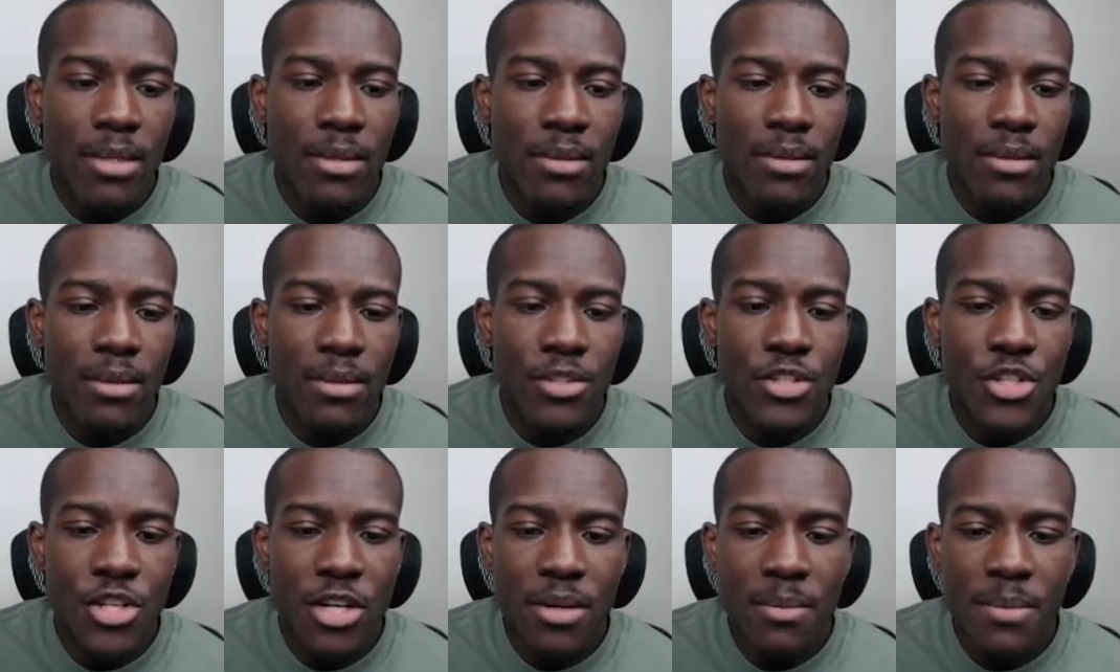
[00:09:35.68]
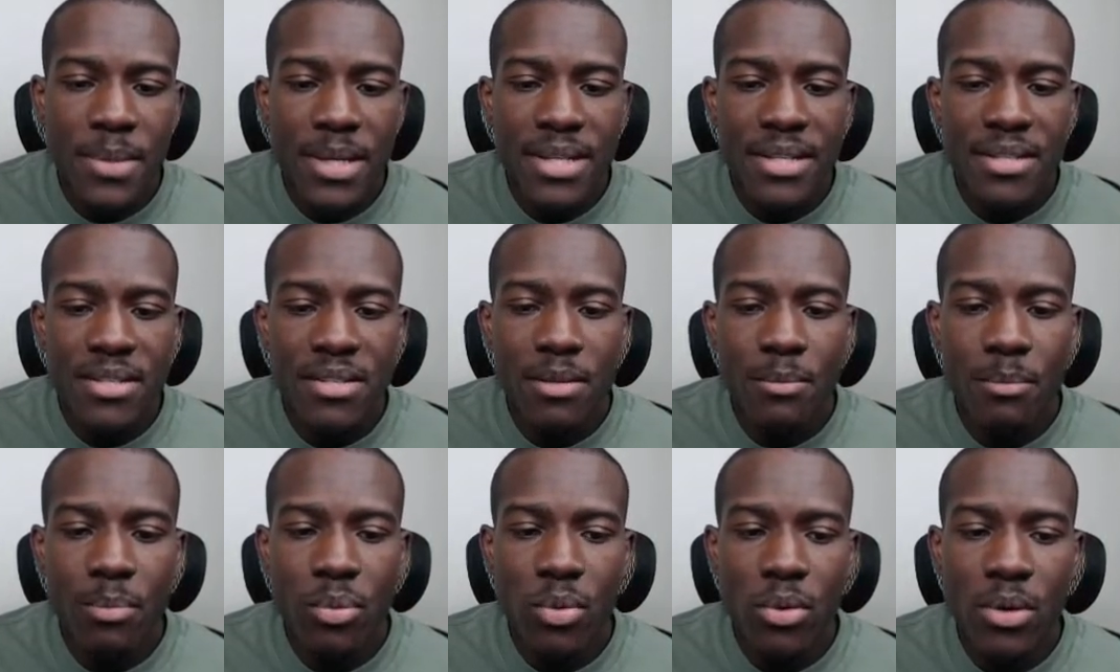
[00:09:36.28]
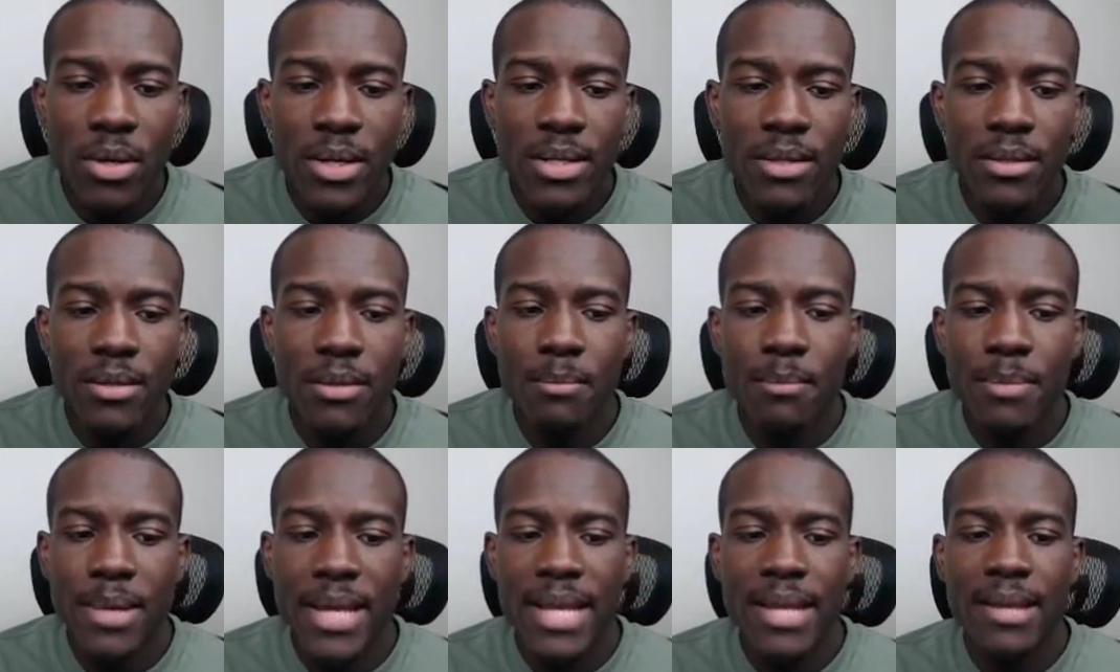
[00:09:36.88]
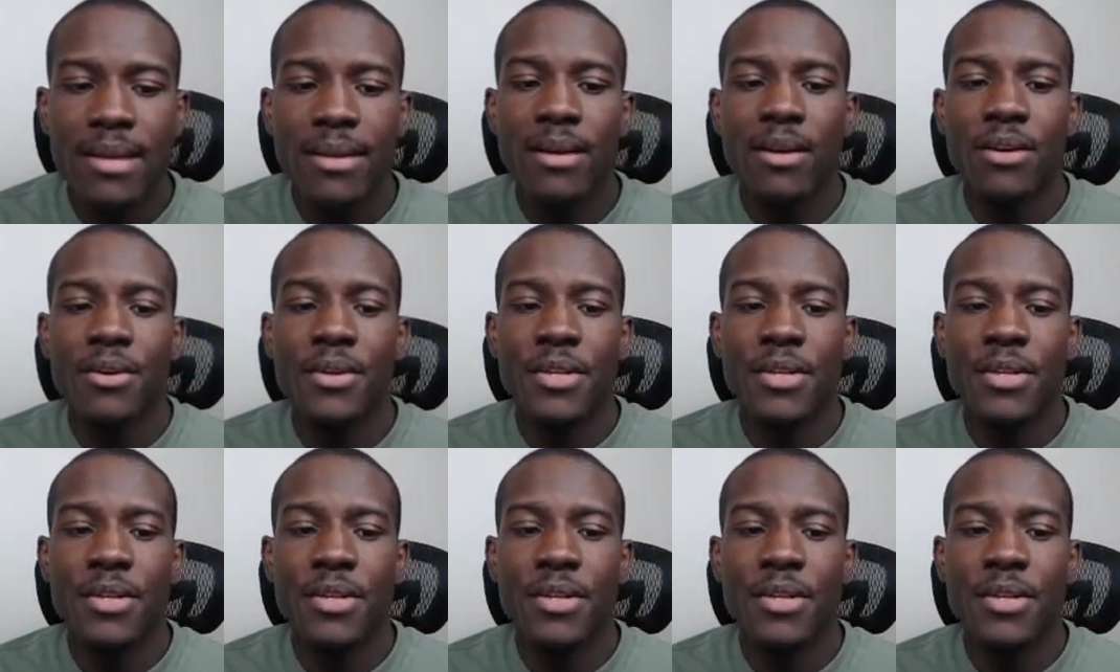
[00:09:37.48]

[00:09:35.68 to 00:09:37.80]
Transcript: Germany supported the ban on